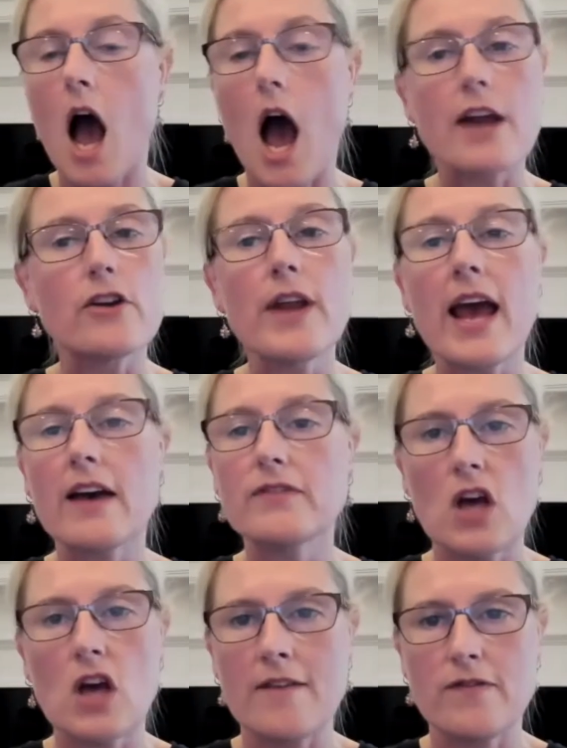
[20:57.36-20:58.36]
I don't have
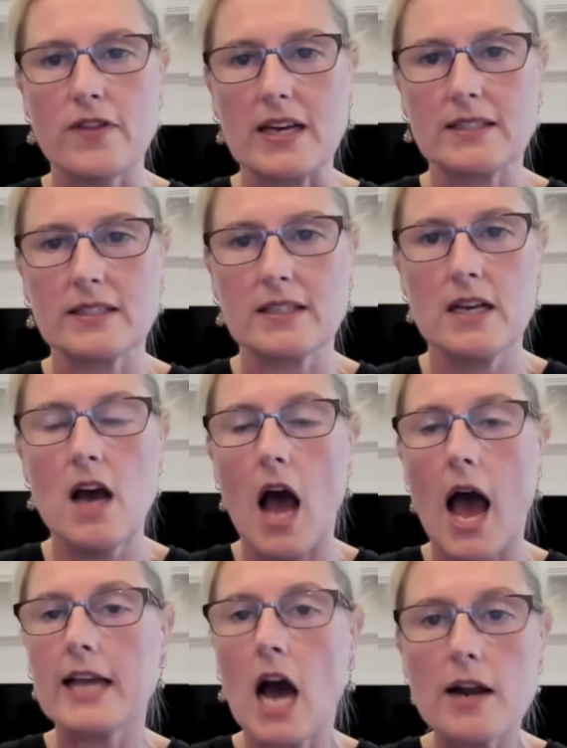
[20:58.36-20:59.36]
time for this. Mm.
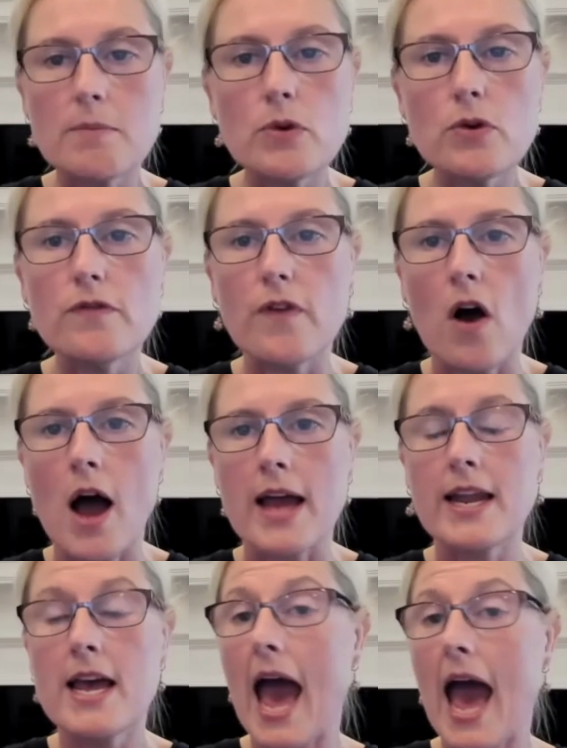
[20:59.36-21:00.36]
I got to move on.
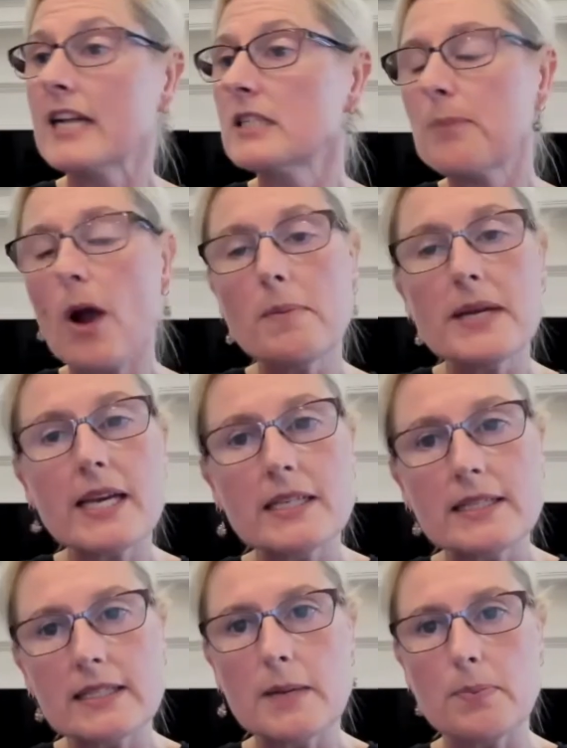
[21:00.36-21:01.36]
And it's probably going to
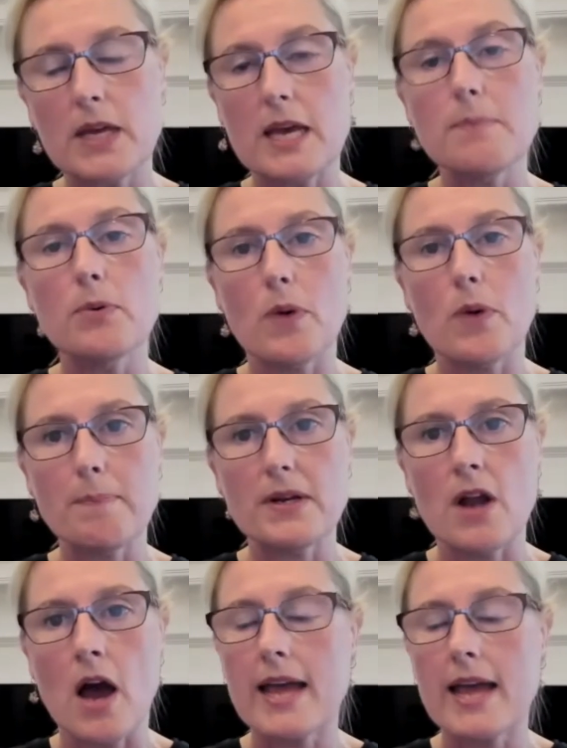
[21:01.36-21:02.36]
sleep, keep you up at
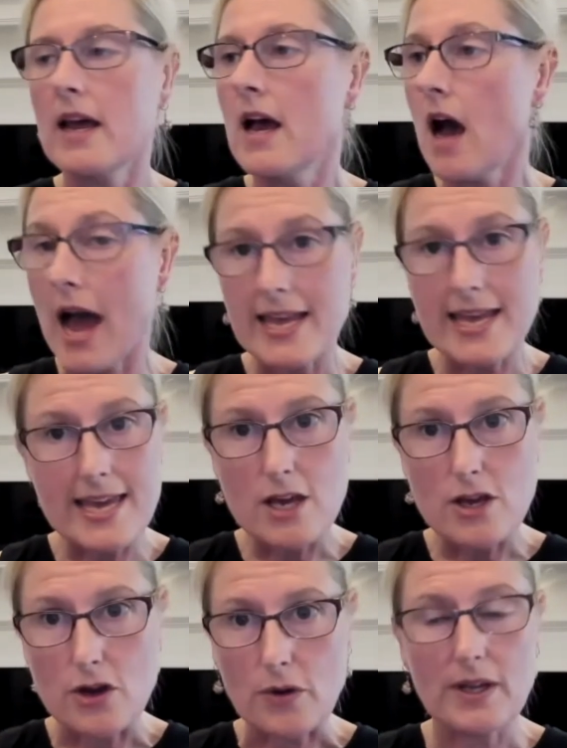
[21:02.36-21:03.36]
night. I
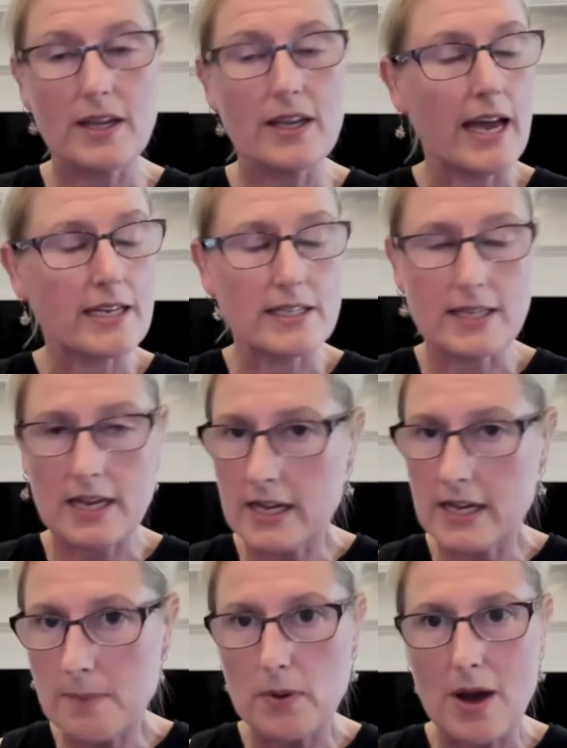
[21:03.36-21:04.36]
hear you. It's going to
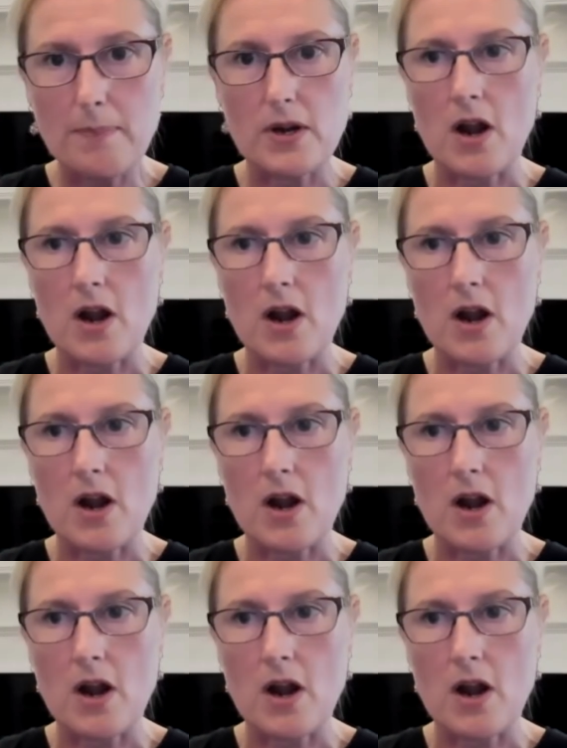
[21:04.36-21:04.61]
keep you up at